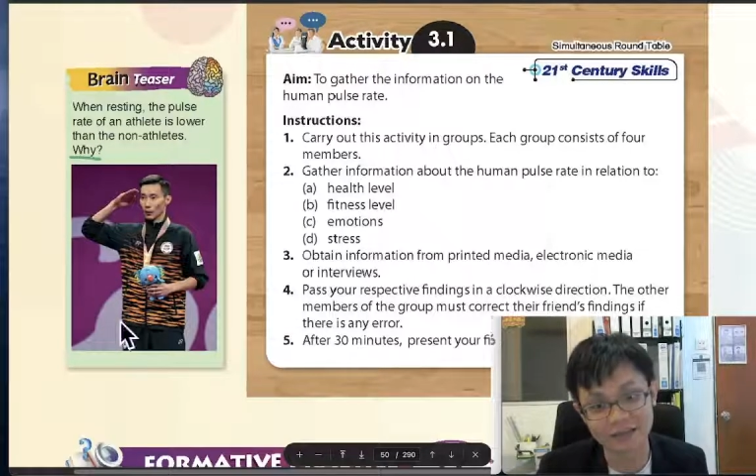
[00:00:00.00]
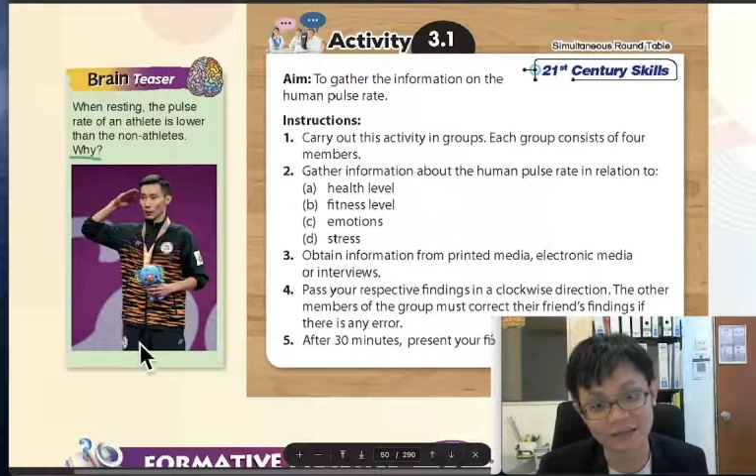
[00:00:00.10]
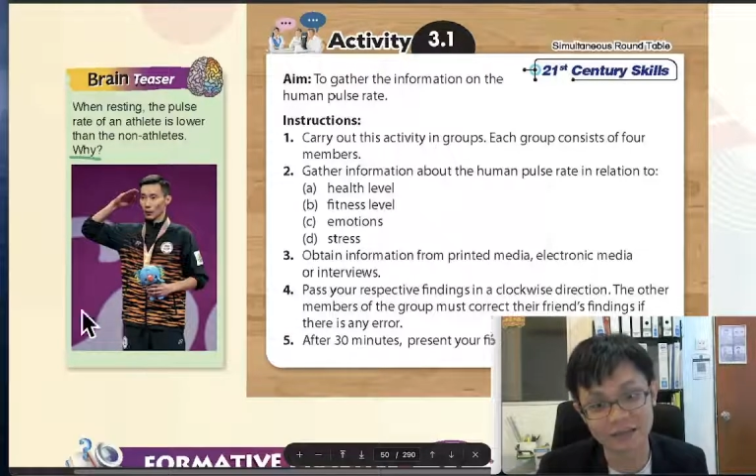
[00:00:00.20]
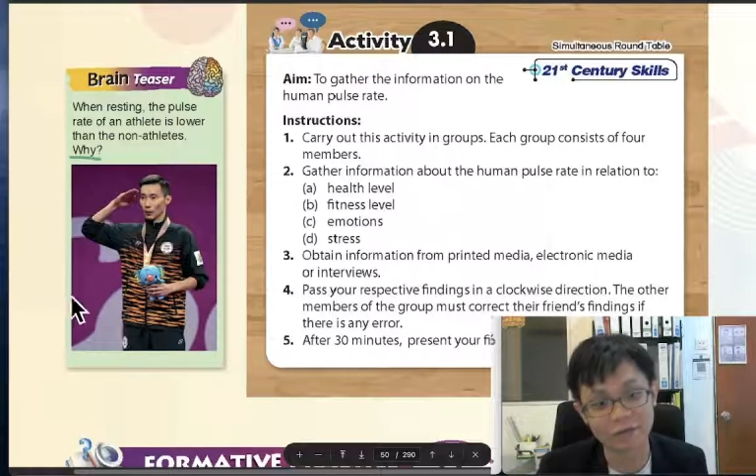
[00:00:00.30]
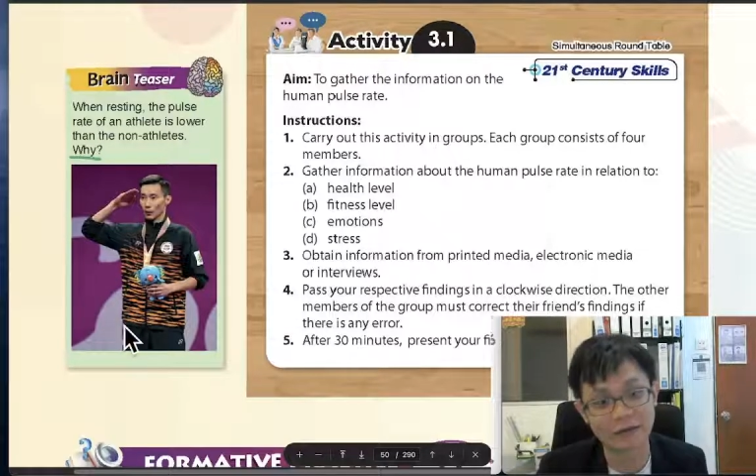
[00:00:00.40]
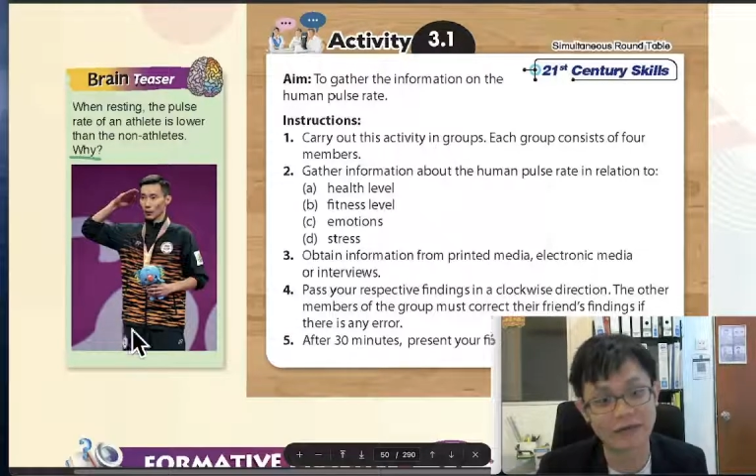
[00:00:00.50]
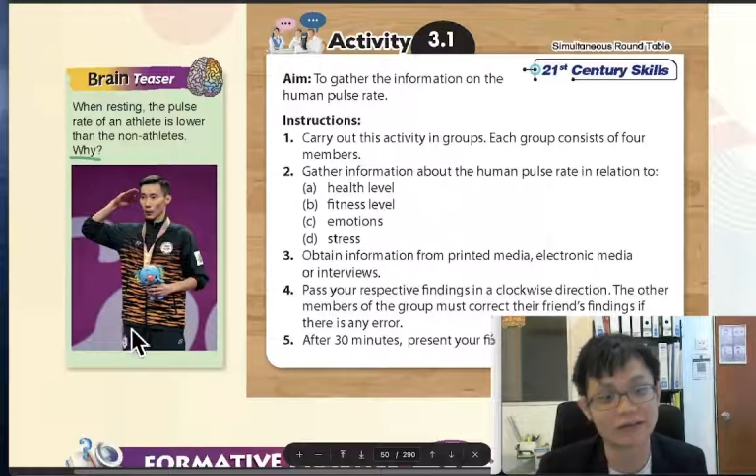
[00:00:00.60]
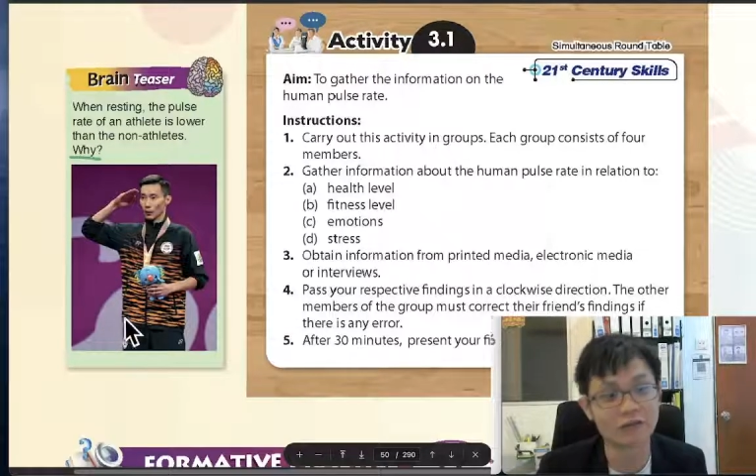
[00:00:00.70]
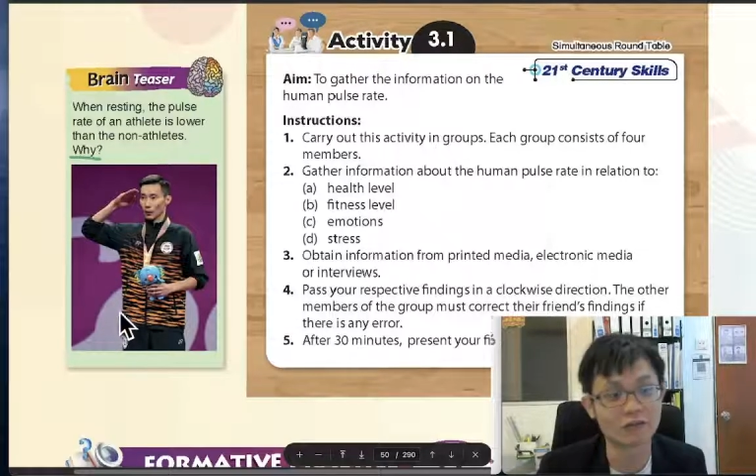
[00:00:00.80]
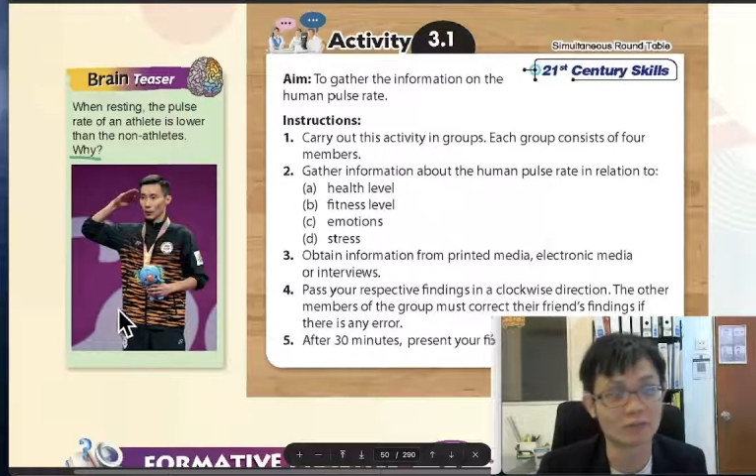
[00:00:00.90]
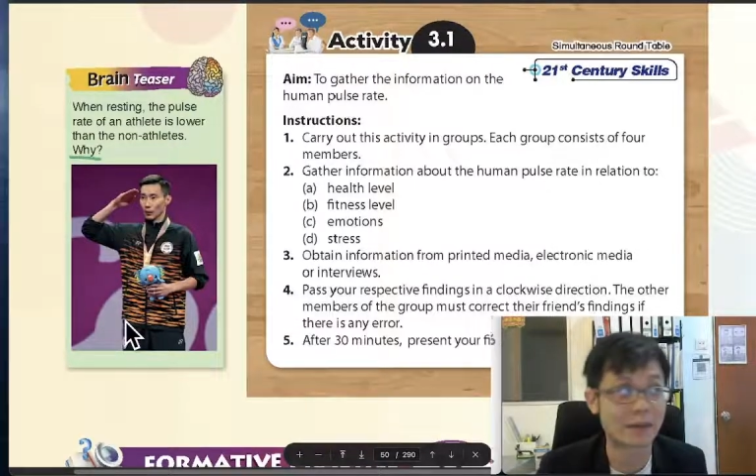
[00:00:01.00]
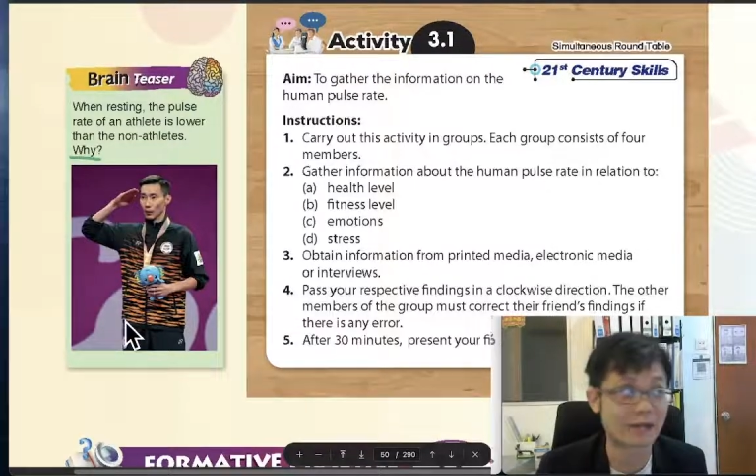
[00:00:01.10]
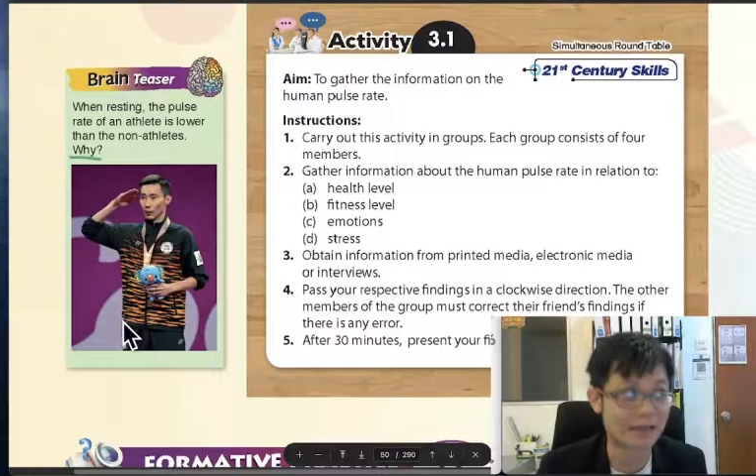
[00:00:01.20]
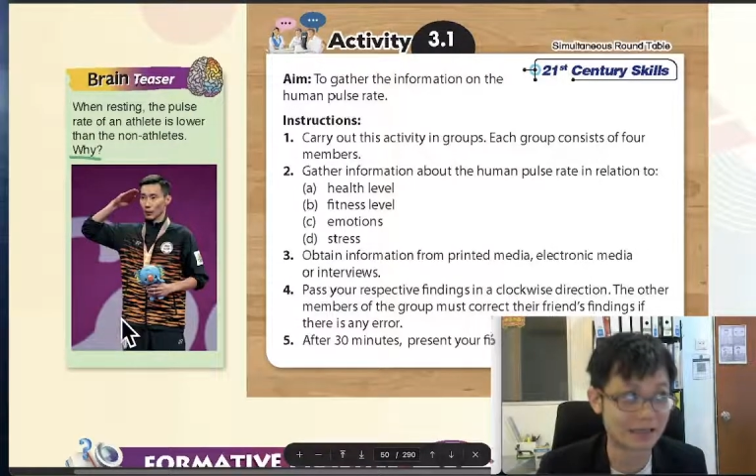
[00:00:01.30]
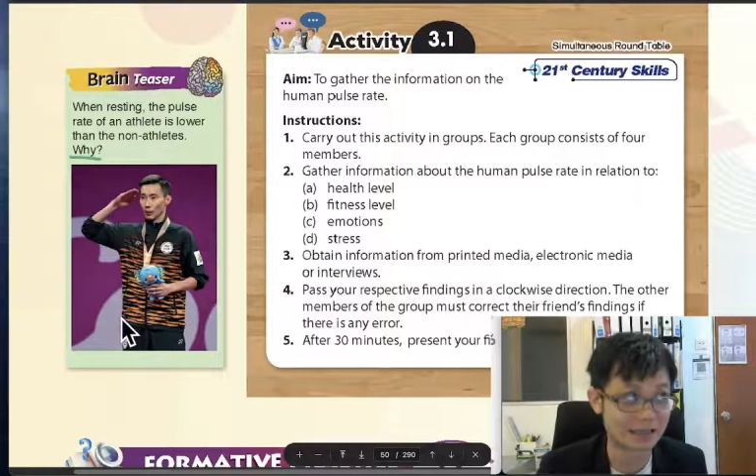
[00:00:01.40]
So when he go to
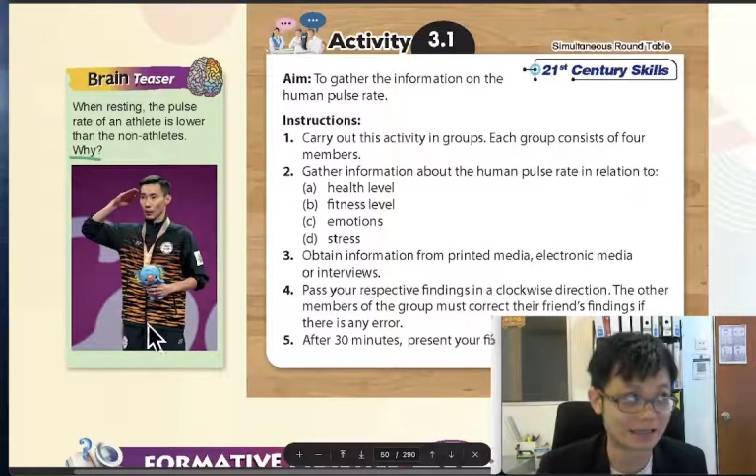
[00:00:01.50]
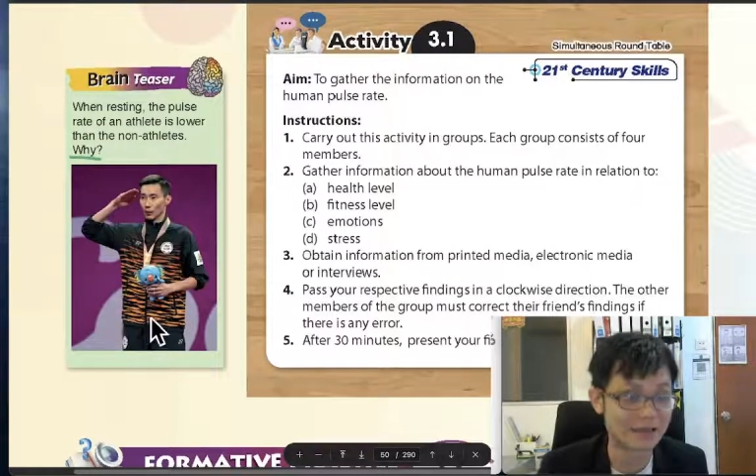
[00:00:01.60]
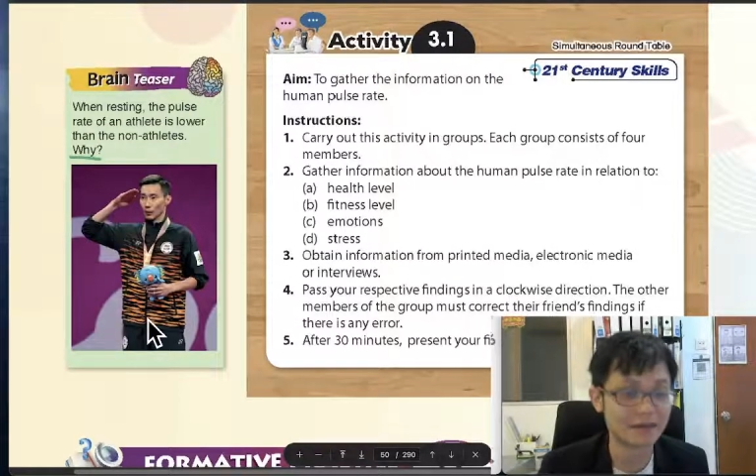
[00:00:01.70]
party,